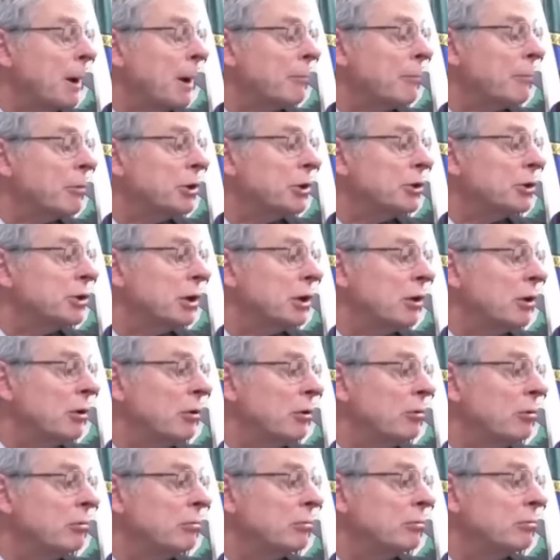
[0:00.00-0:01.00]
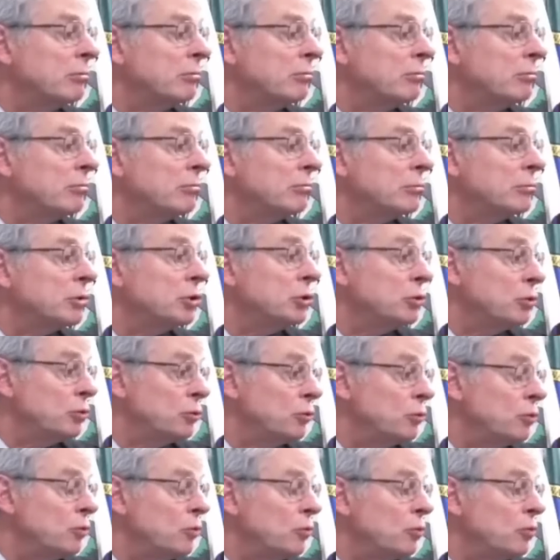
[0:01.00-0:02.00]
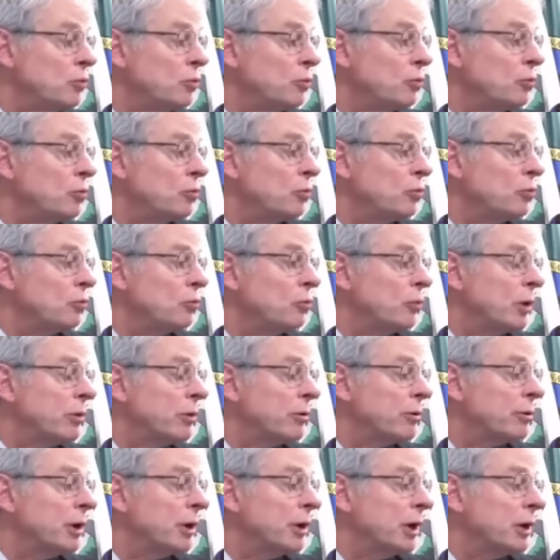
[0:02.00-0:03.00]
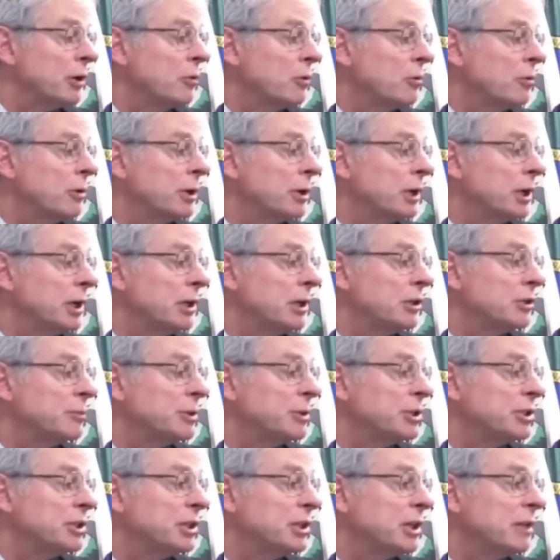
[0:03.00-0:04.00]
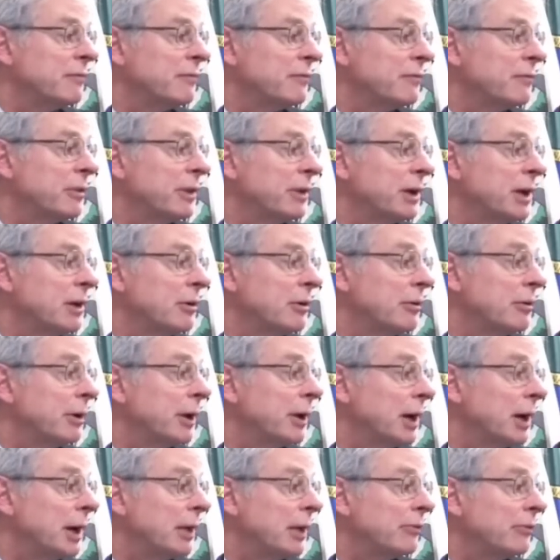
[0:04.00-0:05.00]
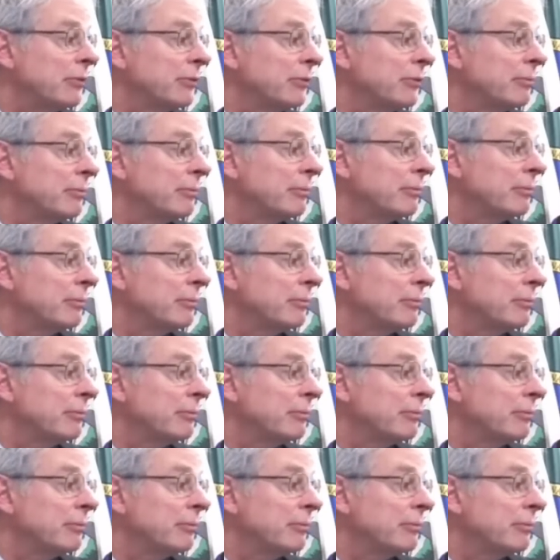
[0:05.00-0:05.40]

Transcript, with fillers: I'm going to tell you whether or not a court date has been set for that or not.